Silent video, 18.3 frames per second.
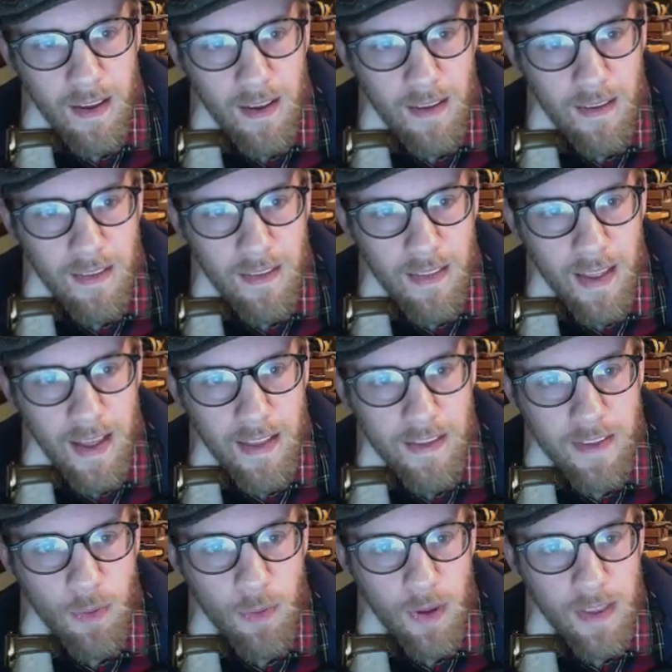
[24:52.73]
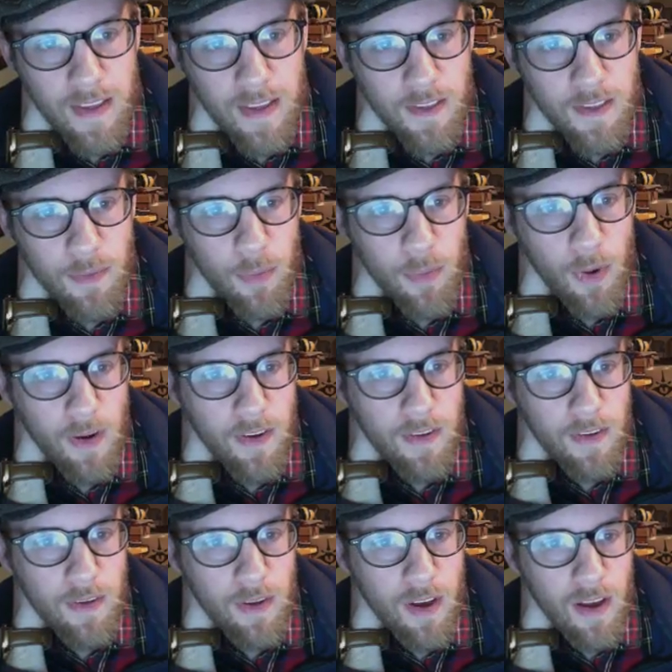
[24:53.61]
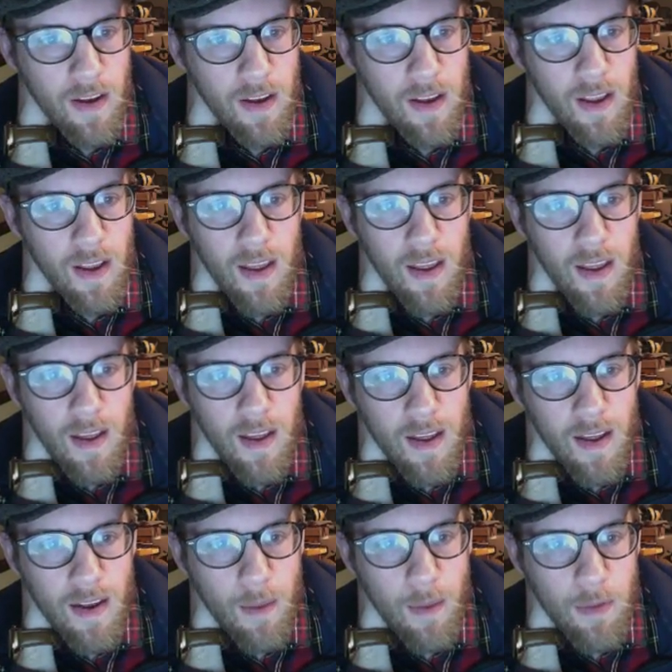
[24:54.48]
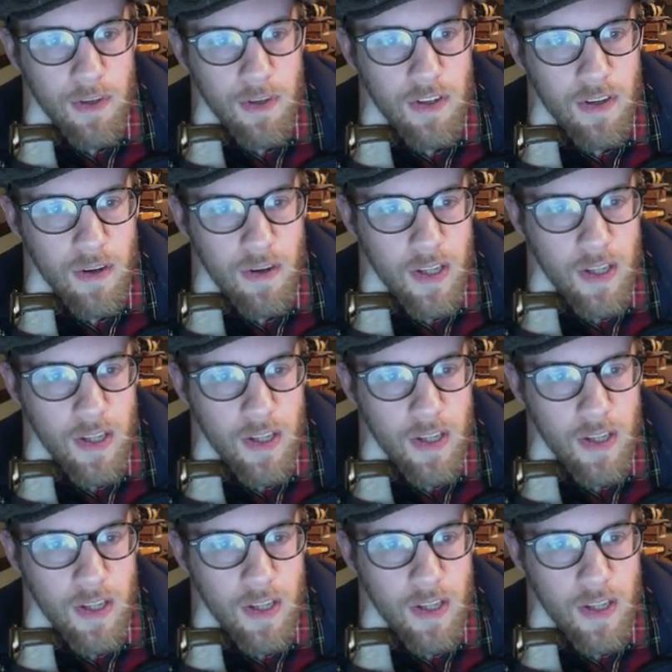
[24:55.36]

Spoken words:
That's what this is pointing to. Good. Number 2, it's